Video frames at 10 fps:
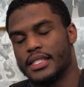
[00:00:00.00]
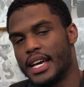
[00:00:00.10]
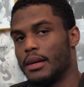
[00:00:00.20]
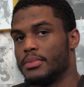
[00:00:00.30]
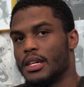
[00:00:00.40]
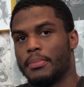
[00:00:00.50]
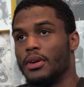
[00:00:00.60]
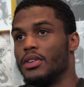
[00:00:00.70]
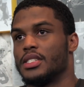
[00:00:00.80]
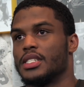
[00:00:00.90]
that up
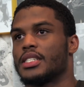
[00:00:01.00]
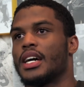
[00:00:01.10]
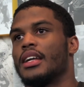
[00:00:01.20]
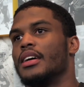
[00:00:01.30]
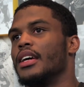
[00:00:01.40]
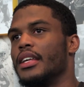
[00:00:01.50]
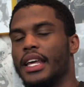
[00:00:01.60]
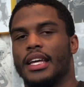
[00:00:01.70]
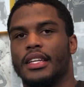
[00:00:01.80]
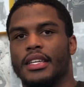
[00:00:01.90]
tempo, it just kind of
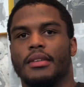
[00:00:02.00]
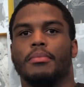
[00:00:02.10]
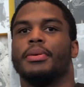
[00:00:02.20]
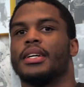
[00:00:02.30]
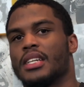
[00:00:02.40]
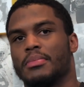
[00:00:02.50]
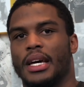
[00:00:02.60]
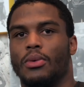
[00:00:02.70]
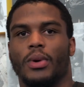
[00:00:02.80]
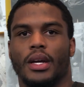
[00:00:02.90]
innately picks up
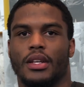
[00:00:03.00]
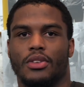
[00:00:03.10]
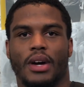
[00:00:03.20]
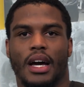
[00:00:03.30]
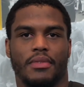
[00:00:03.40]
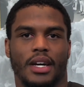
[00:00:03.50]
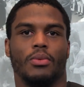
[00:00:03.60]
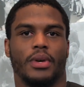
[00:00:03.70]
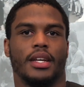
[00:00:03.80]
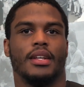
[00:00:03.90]
that win. You have
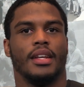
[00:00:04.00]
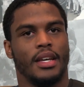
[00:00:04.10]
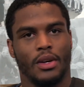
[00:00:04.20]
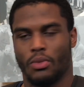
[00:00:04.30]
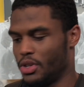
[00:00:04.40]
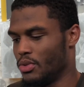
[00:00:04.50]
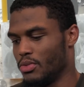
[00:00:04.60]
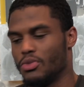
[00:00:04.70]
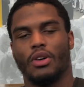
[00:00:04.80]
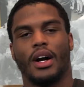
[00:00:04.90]
that win when you
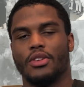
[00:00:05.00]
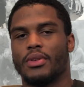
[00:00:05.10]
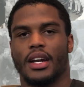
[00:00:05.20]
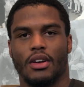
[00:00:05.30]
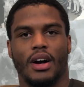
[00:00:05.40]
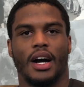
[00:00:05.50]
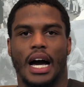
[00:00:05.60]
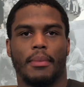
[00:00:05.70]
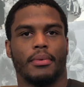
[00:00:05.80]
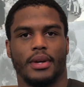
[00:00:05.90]
kind of know how
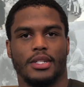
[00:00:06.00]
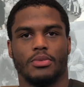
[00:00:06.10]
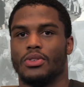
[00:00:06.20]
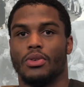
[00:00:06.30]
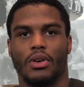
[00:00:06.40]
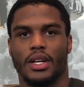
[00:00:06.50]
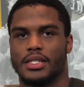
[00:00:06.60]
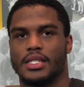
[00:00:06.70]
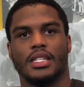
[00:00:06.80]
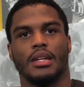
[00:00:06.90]
it operates when you're going
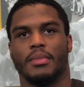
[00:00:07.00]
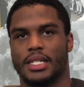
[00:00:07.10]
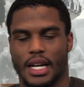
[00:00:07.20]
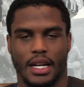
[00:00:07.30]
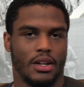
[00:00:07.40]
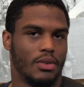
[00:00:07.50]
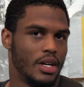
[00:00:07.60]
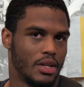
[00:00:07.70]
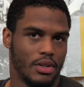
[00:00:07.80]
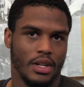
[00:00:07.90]
against a team that's kind of no
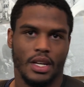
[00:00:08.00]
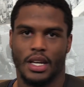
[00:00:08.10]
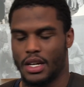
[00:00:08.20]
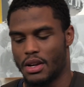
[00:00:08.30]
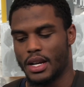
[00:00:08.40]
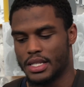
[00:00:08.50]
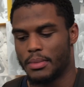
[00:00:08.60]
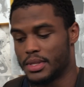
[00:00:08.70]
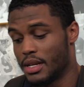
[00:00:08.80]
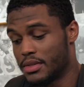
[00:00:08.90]
huddle and all that
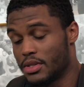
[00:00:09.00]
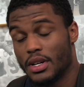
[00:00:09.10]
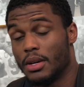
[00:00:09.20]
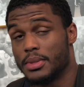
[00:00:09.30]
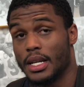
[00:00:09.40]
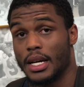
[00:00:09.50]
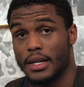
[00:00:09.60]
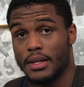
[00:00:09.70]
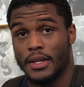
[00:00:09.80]
type of stuff. So it helps a lot.